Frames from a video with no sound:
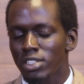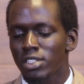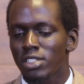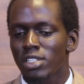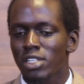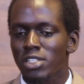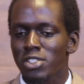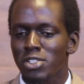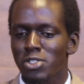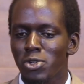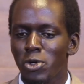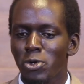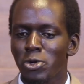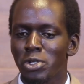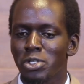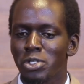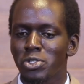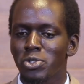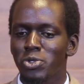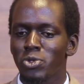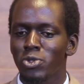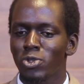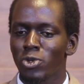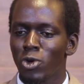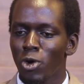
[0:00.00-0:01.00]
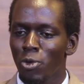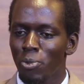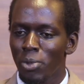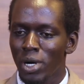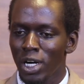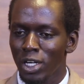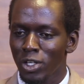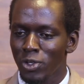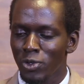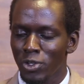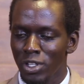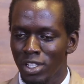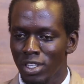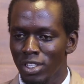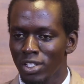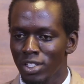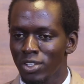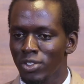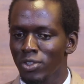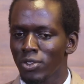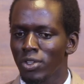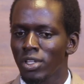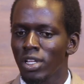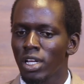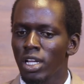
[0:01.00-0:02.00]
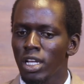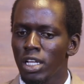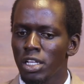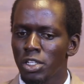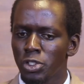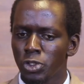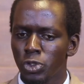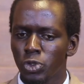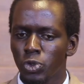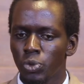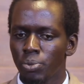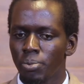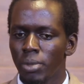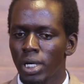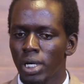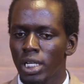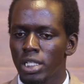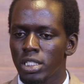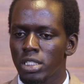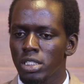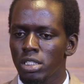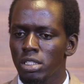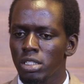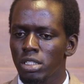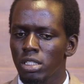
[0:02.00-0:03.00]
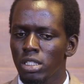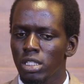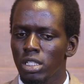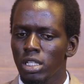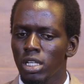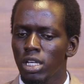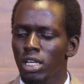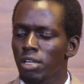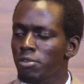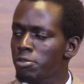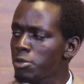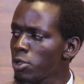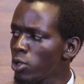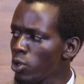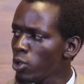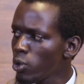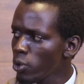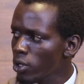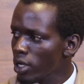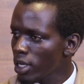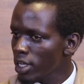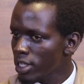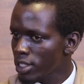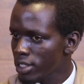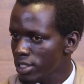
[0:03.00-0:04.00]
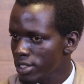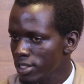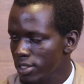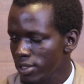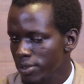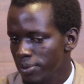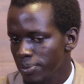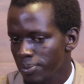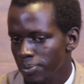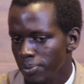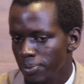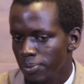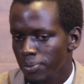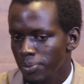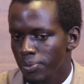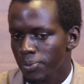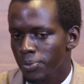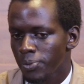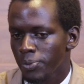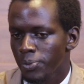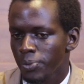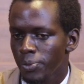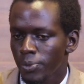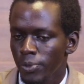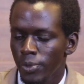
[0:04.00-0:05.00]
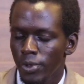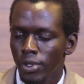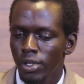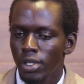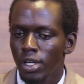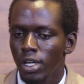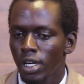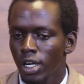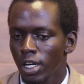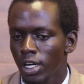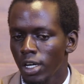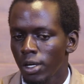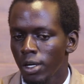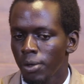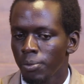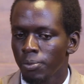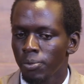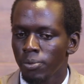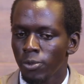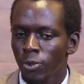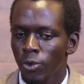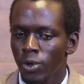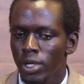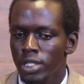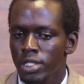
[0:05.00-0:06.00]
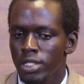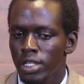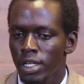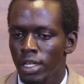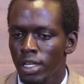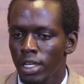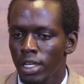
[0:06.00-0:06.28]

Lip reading: just sorry to go back on that issue, but if you look at, once